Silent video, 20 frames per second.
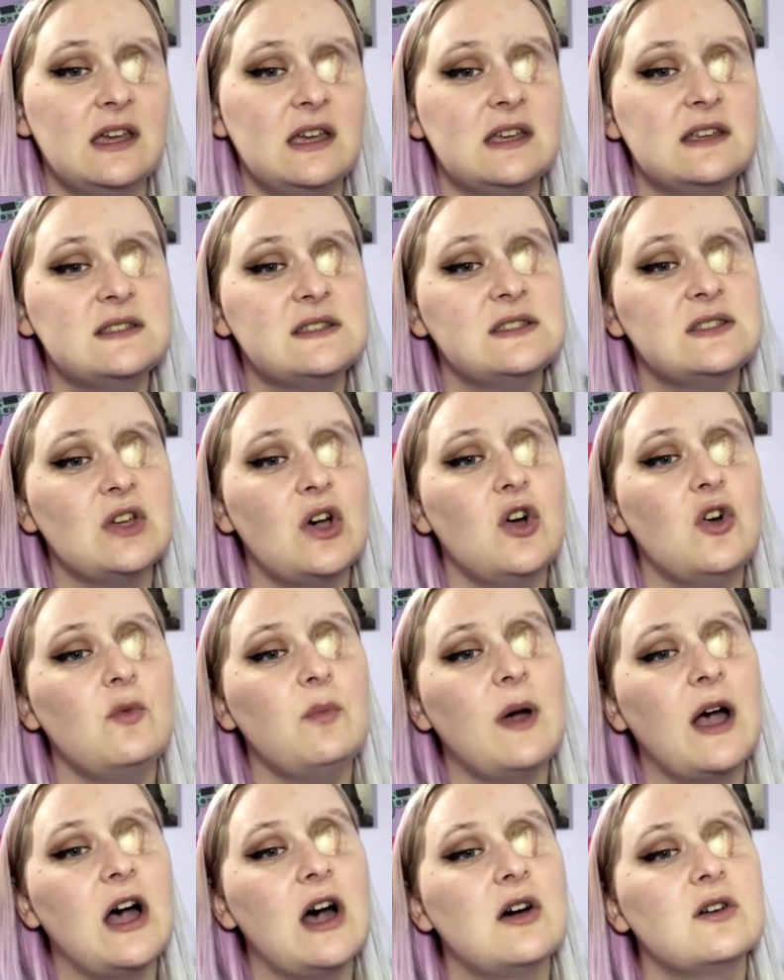is
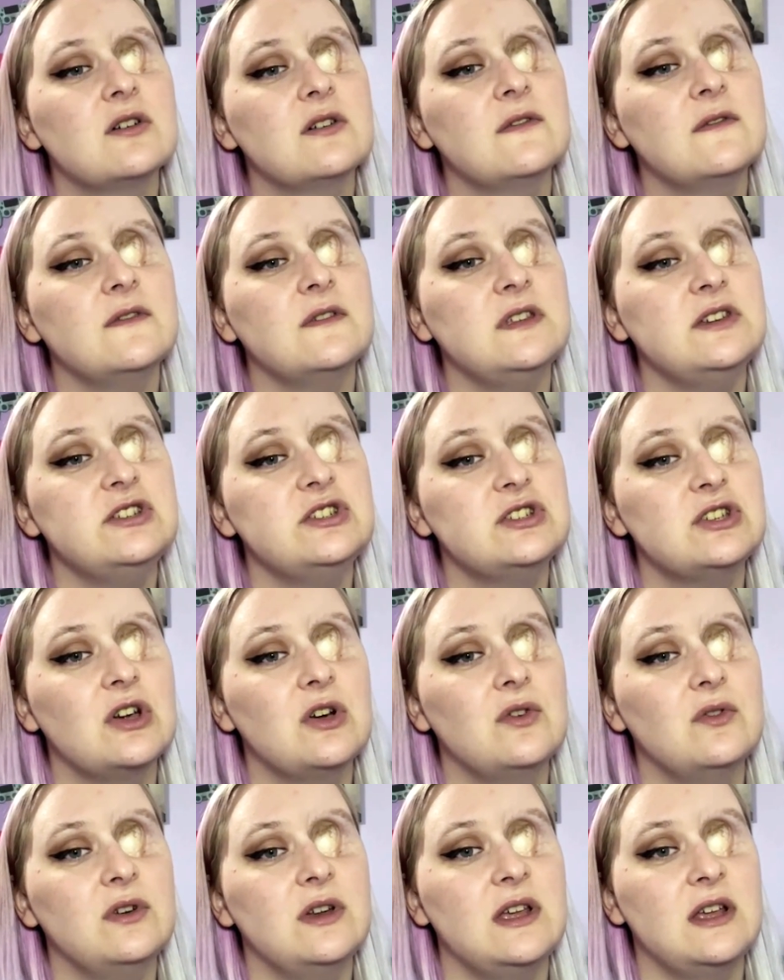so powerfully
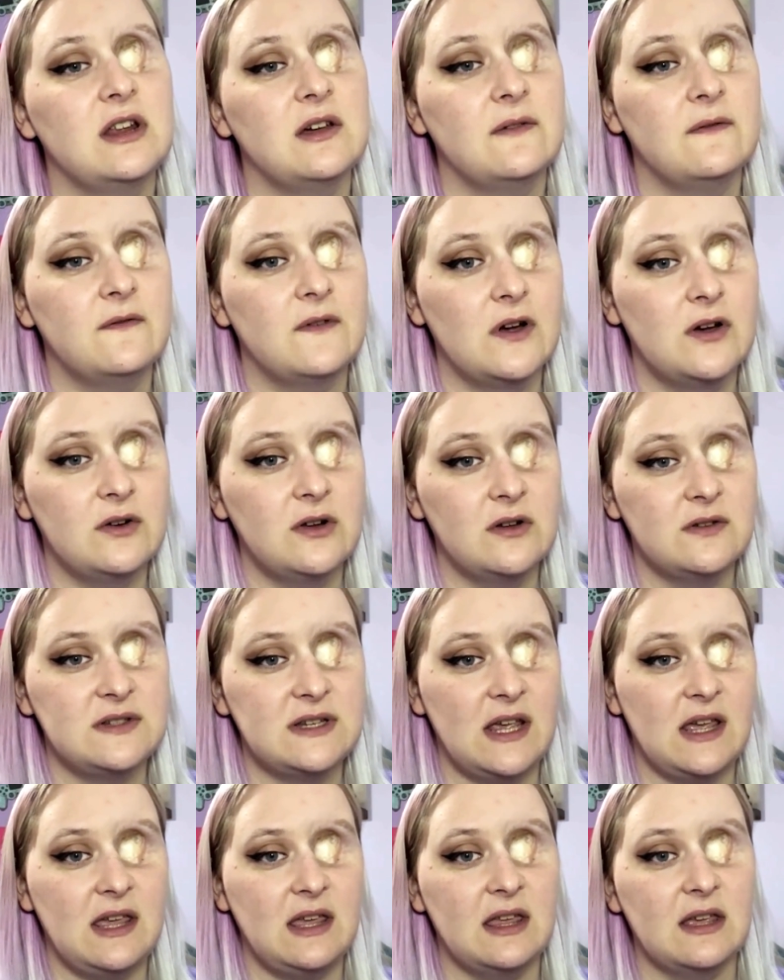shown in a photo
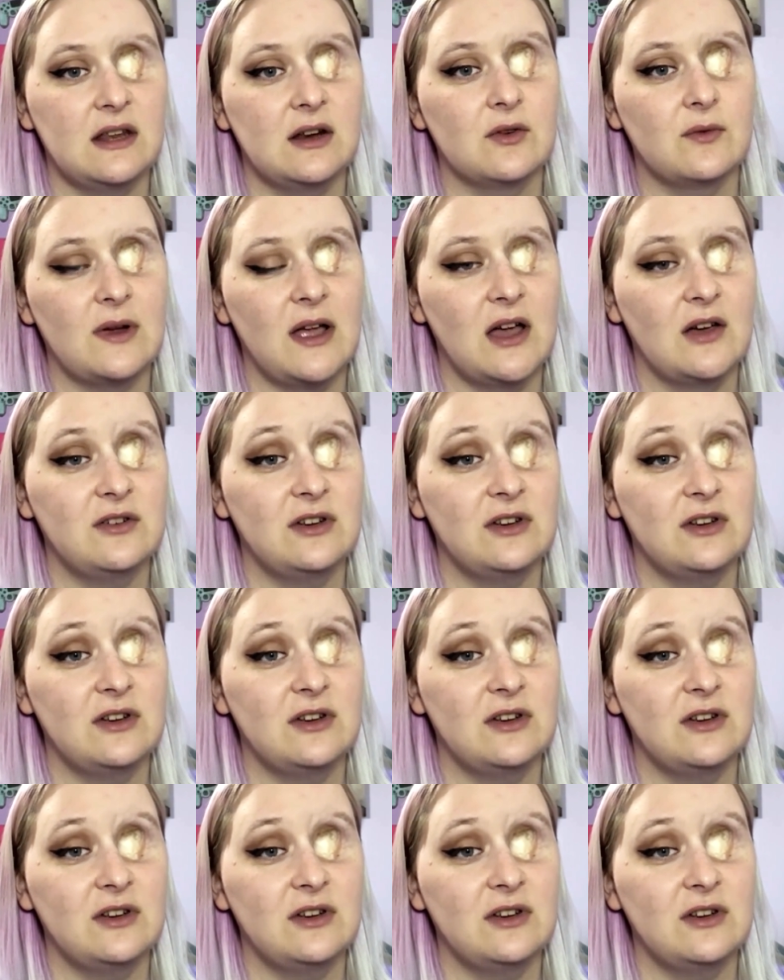taken around